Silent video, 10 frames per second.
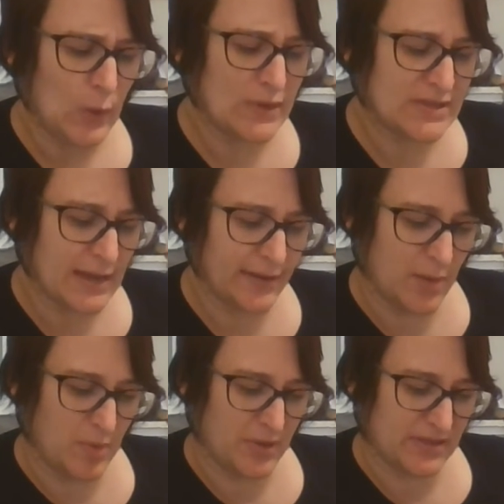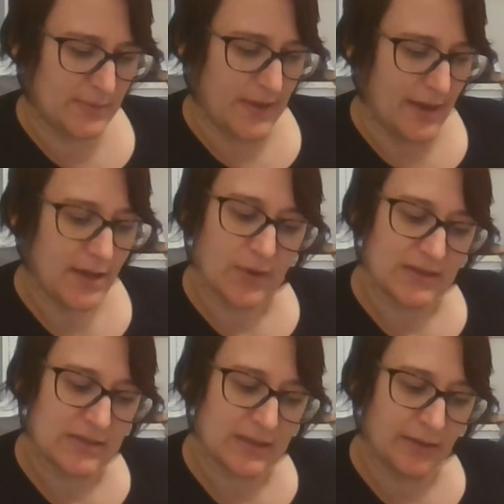When Dudley had been put to bed, he
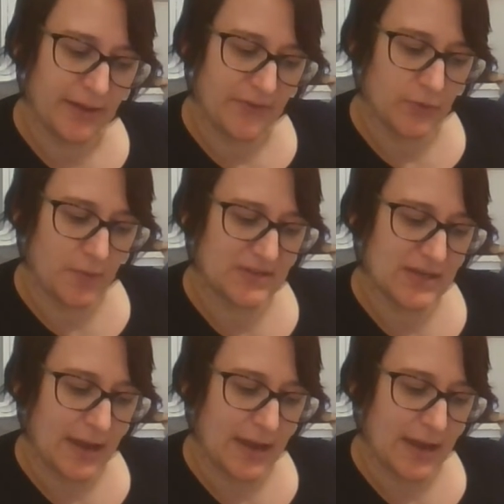went into the living room in